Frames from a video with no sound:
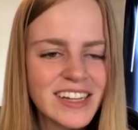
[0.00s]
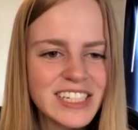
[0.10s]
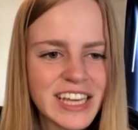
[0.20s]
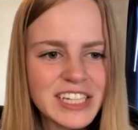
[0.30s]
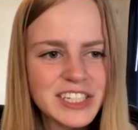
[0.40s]

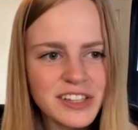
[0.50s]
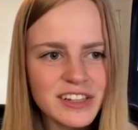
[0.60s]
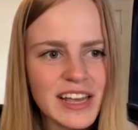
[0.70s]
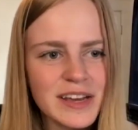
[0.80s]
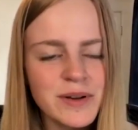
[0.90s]
education
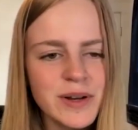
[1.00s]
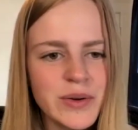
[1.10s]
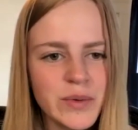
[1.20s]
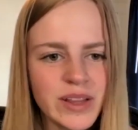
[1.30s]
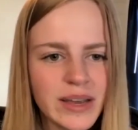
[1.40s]
look like
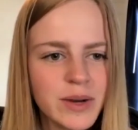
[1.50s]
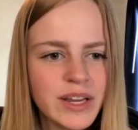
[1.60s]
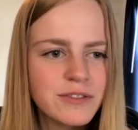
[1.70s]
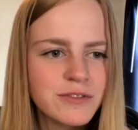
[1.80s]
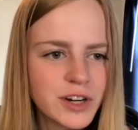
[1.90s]
when
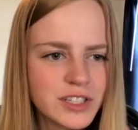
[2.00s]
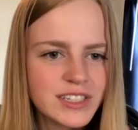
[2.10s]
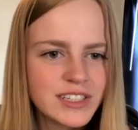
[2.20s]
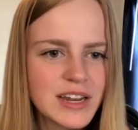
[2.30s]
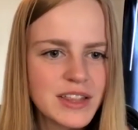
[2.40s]
you first
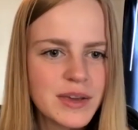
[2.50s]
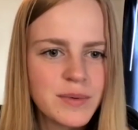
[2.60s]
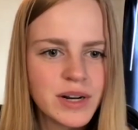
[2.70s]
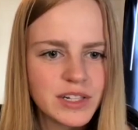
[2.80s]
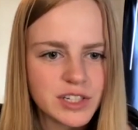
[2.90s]
decided that you
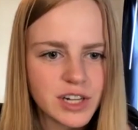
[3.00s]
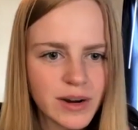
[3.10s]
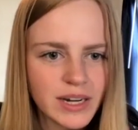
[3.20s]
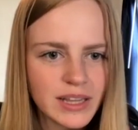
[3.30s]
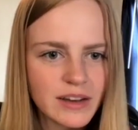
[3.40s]
wanted to start
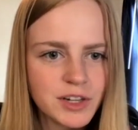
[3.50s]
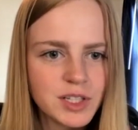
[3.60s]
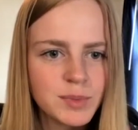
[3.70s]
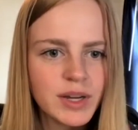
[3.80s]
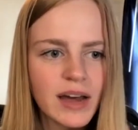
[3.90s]
writing that first book?